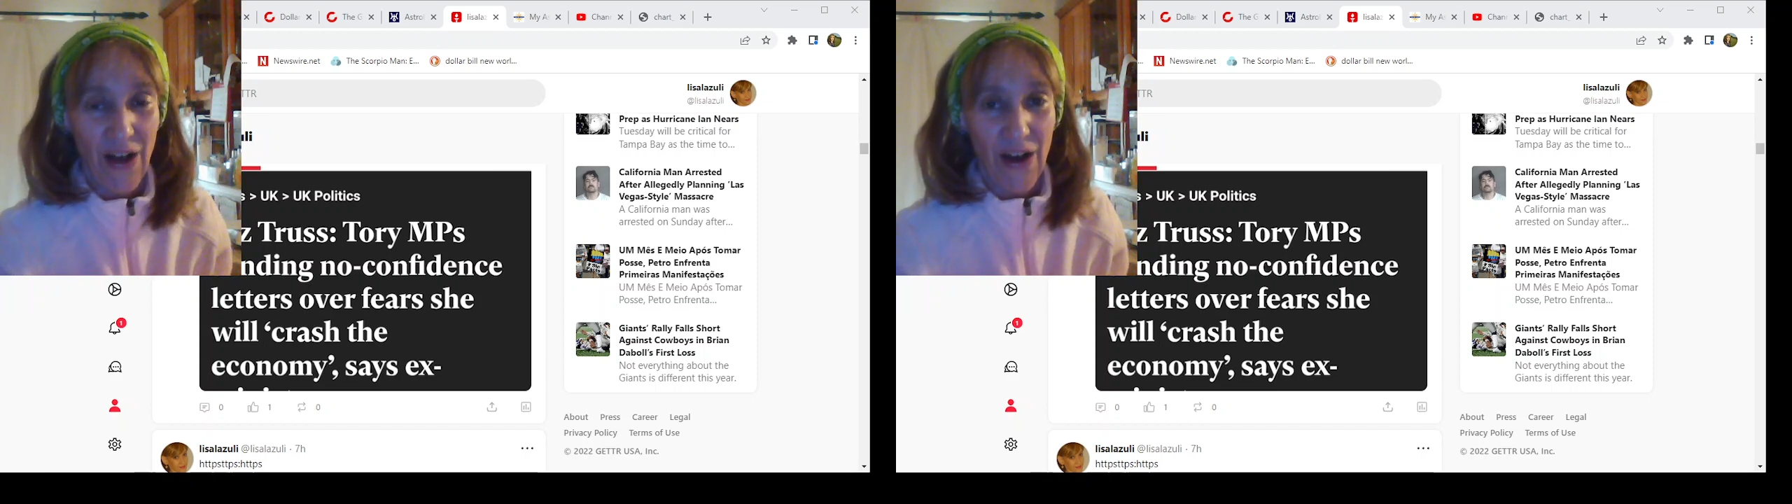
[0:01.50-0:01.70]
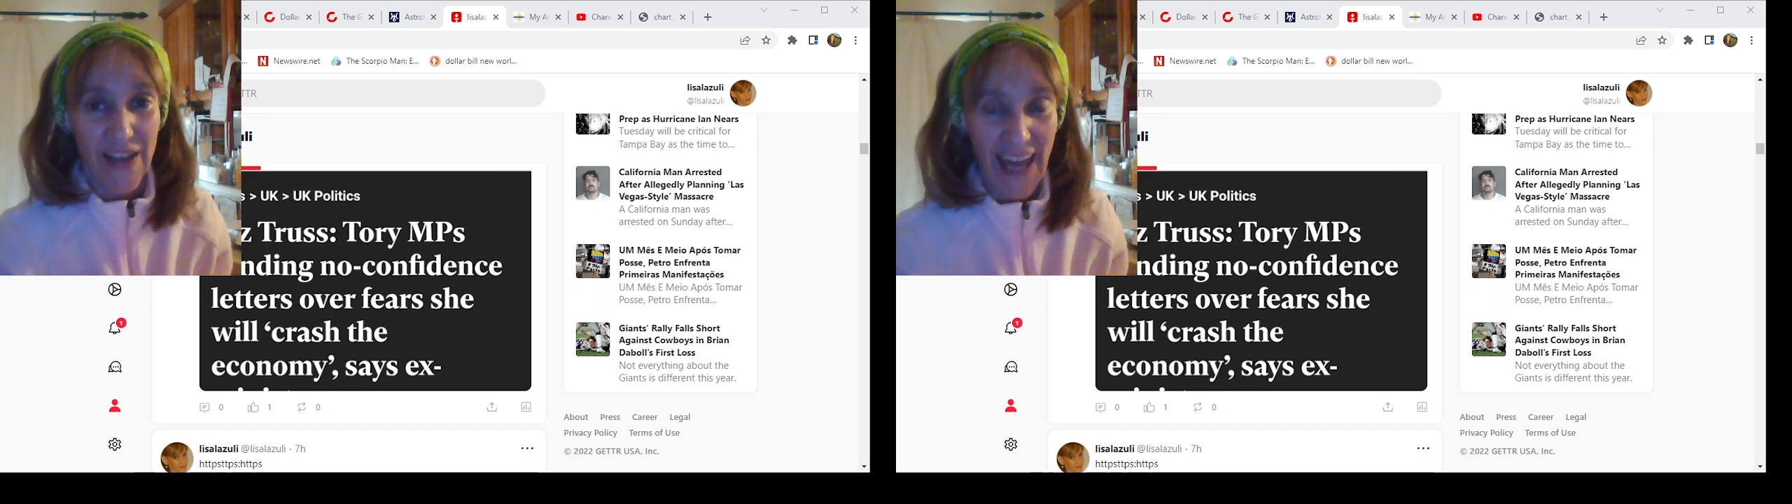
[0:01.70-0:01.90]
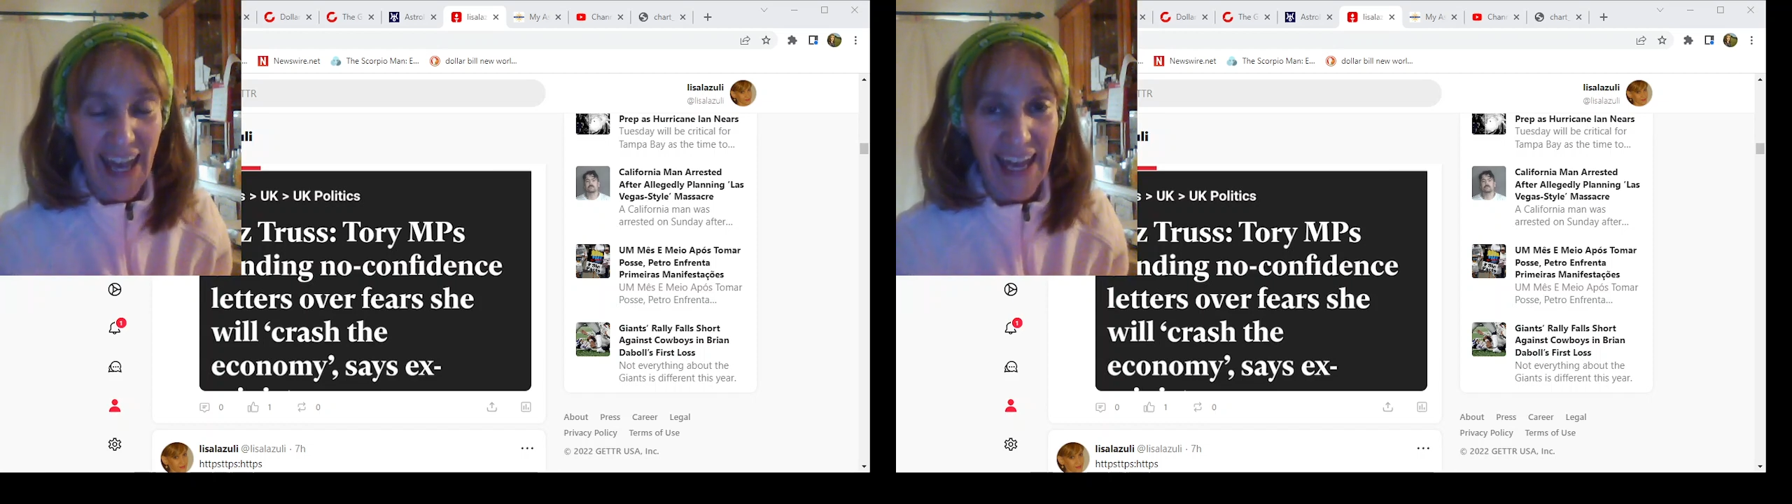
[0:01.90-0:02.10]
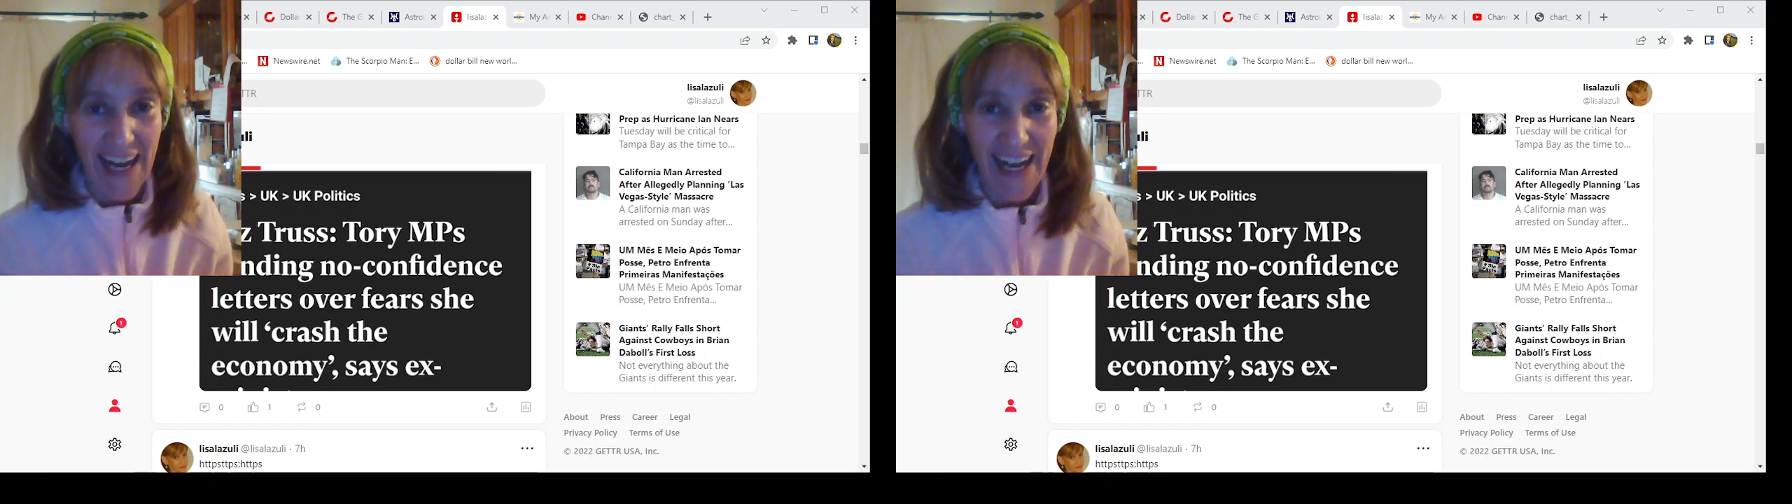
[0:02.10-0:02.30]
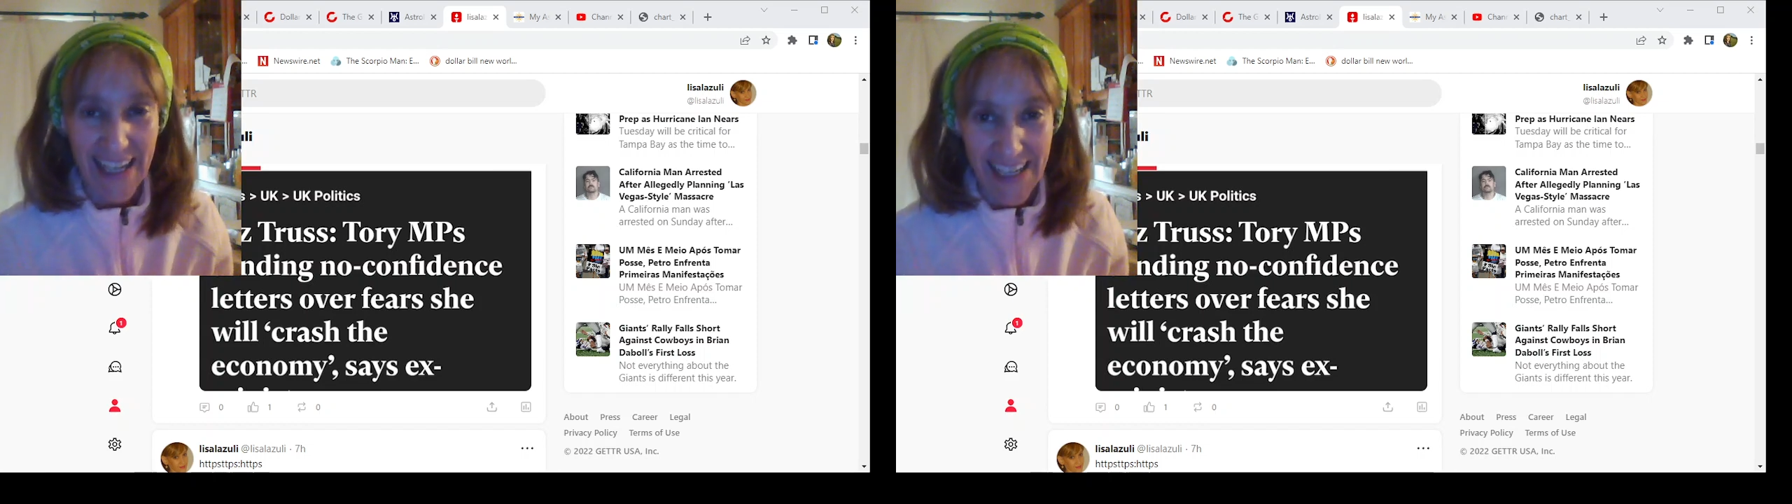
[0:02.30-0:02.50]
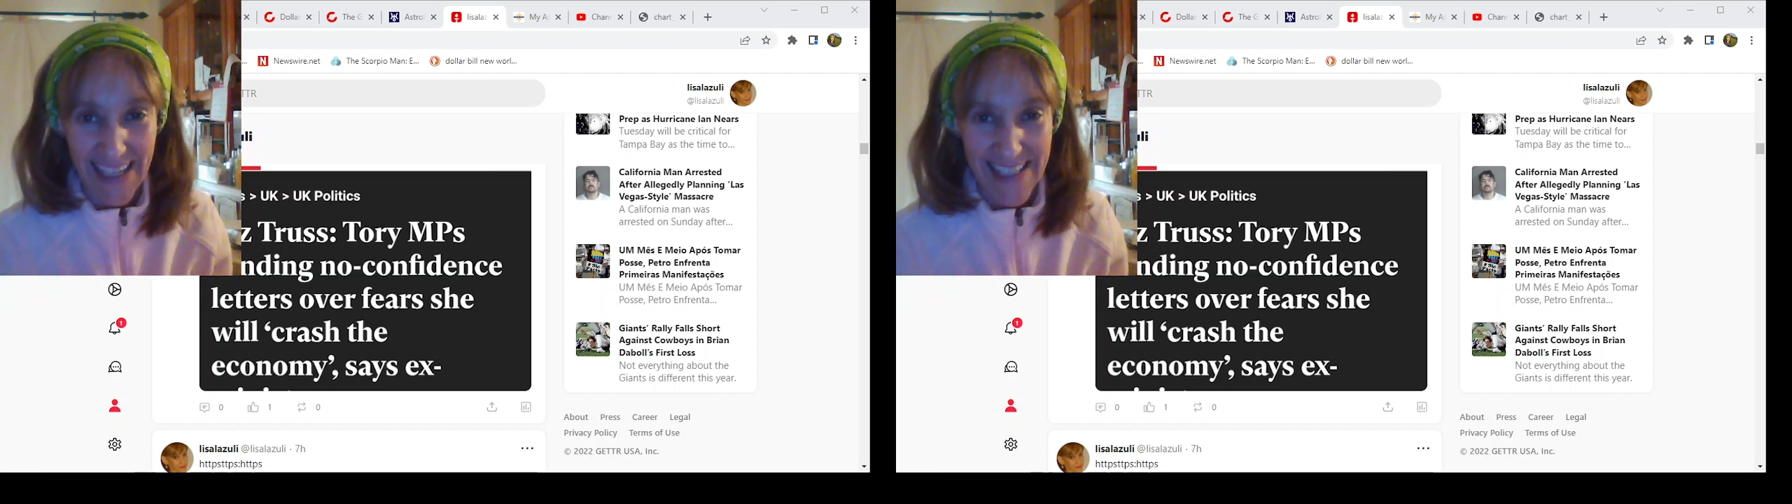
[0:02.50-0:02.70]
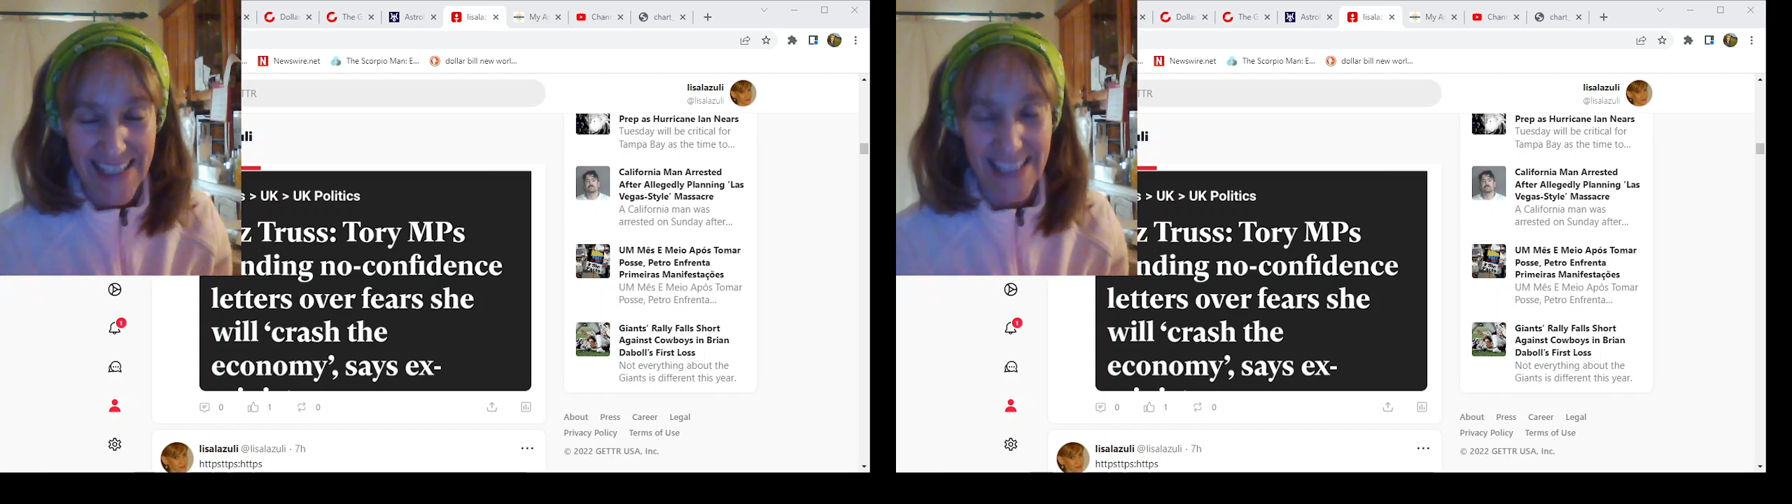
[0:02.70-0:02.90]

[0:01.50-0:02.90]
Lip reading: Okay, hi guys.